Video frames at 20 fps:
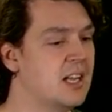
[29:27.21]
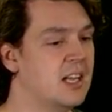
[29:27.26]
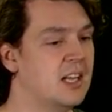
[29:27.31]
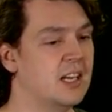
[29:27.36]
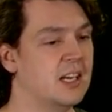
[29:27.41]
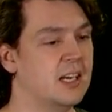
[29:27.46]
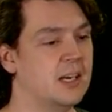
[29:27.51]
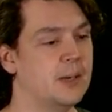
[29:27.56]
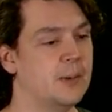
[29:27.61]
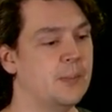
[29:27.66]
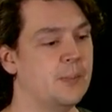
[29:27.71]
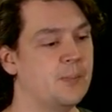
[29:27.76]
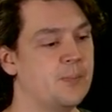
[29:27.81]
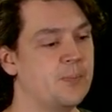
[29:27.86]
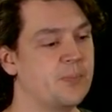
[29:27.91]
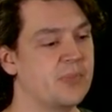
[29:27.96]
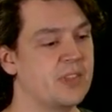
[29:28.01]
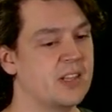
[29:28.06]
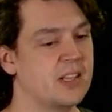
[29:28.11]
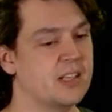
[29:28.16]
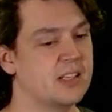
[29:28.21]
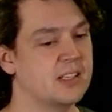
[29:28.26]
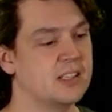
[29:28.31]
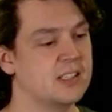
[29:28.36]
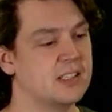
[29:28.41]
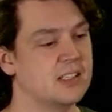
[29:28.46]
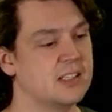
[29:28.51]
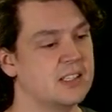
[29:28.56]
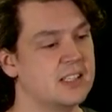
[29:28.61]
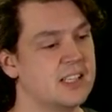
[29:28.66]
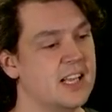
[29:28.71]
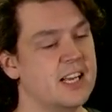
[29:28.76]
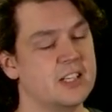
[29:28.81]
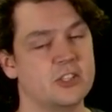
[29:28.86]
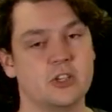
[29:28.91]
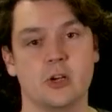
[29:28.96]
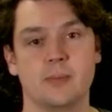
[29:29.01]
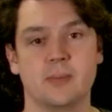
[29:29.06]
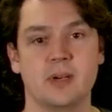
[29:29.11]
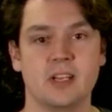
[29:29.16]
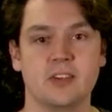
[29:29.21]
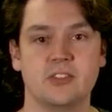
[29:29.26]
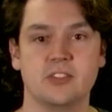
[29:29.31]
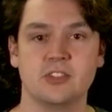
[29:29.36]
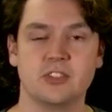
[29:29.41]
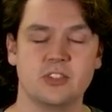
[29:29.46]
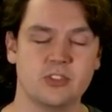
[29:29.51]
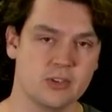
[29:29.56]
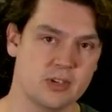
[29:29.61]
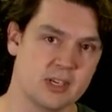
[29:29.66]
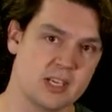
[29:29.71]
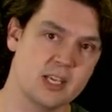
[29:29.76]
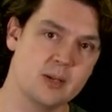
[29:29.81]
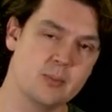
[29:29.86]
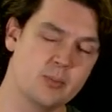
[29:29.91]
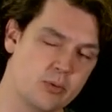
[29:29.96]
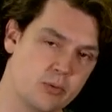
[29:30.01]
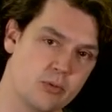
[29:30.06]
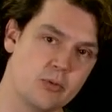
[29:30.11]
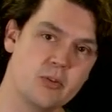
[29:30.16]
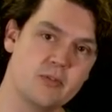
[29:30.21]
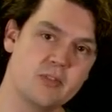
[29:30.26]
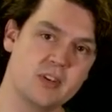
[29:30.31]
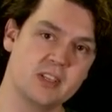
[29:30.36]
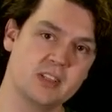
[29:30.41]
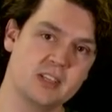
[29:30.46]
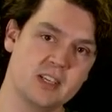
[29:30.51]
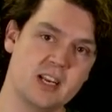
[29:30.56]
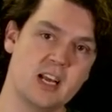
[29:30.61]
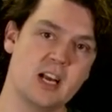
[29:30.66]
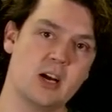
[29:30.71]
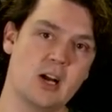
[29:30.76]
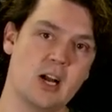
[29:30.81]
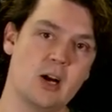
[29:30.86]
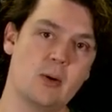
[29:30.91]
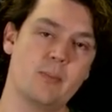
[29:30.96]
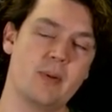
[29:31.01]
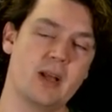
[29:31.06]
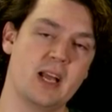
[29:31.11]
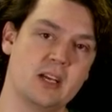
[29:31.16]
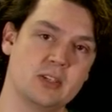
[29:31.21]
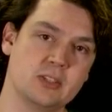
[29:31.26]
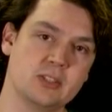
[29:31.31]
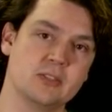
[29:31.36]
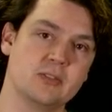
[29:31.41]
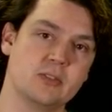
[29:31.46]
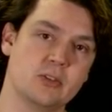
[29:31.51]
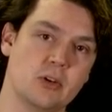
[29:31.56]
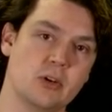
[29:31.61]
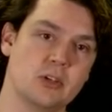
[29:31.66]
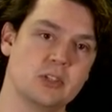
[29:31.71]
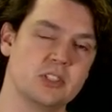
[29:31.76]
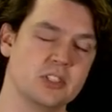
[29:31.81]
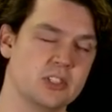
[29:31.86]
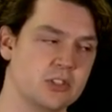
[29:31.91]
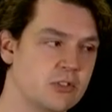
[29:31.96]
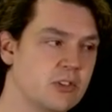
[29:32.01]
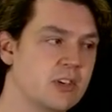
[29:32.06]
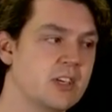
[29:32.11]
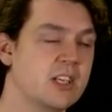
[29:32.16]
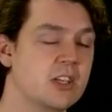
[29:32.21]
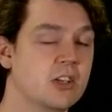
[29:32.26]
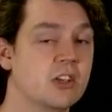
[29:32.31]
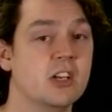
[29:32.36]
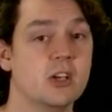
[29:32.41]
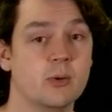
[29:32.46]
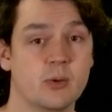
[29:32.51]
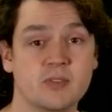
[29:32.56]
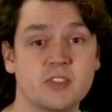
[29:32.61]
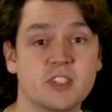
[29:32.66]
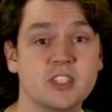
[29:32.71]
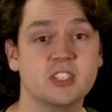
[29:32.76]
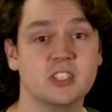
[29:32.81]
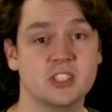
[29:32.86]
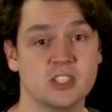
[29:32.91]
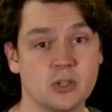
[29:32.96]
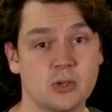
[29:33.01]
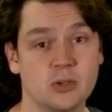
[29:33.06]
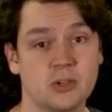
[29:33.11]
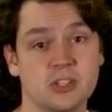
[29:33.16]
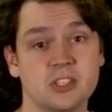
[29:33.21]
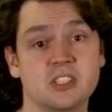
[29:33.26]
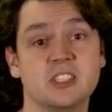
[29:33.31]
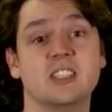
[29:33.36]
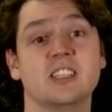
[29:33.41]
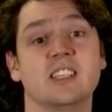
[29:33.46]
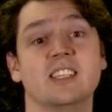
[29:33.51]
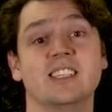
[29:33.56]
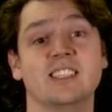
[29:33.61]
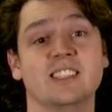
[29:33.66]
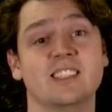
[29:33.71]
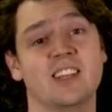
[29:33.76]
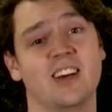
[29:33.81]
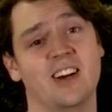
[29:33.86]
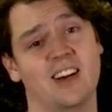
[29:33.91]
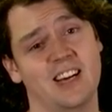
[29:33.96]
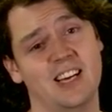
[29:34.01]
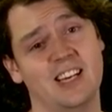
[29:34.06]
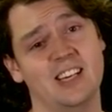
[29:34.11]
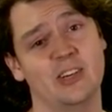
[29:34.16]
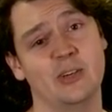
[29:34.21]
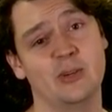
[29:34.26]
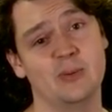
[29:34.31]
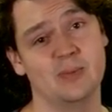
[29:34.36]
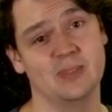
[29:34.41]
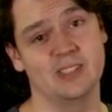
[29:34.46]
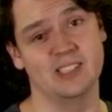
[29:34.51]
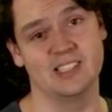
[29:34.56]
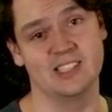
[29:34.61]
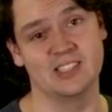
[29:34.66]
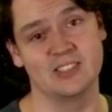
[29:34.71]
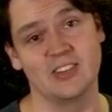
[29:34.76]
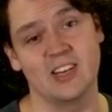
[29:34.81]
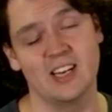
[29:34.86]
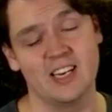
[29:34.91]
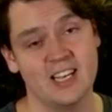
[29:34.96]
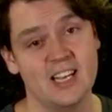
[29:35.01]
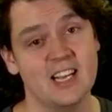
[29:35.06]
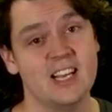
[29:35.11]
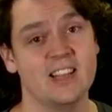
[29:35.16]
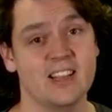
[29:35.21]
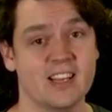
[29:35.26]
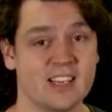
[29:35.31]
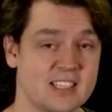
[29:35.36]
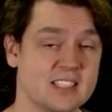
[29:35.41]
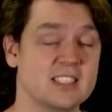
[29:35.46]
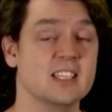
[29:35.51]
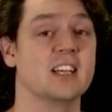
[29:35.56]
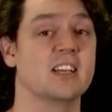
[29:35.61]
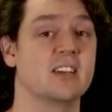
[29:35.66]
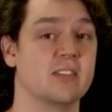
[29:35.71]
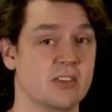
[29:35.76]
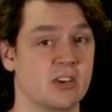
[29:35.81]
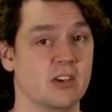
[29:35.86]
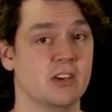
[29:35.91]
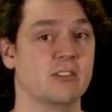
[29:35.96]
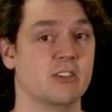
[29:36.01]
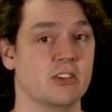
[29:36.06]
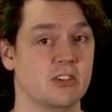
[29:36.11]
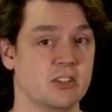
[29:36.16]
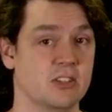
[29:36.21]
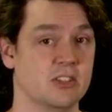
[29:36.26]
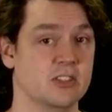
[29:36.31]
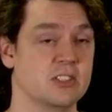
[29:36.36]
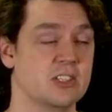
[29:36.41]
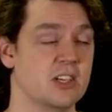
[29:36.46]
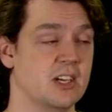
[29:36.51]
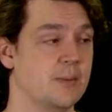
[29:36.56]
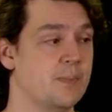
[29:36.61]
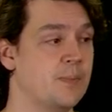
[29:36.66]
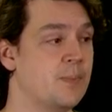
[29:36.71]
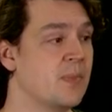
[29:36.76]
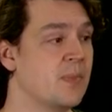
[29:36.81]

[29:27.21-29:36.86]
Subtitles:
Yeah, termination's tricky. Proving that our bounds have crossed is tricky. You're going to have to exhaust the entire open list, right? That can take a very, very long time.